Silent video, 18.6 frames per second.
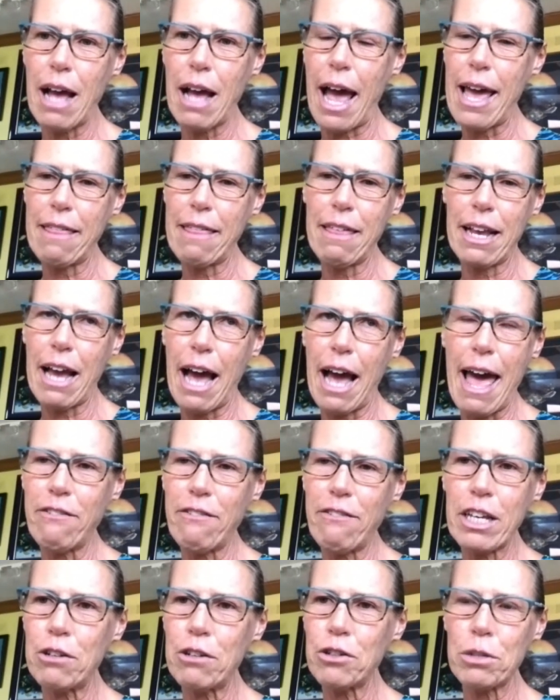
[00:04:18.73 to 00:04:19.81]
I think I have
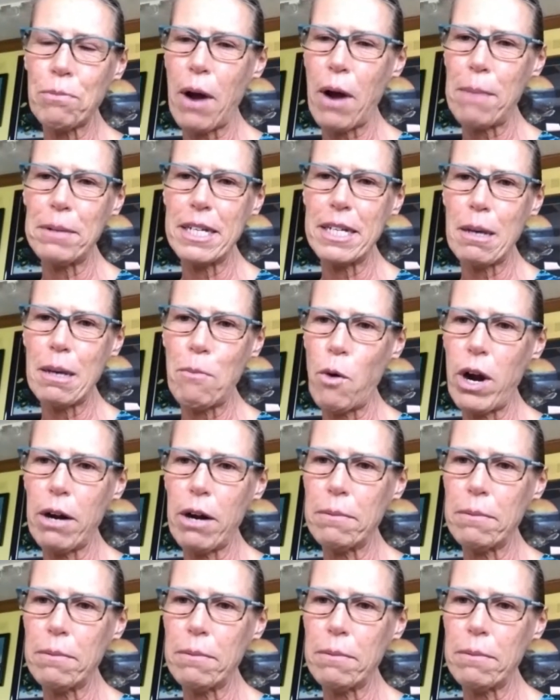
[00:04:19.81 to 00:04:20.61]
gills probably somewhere.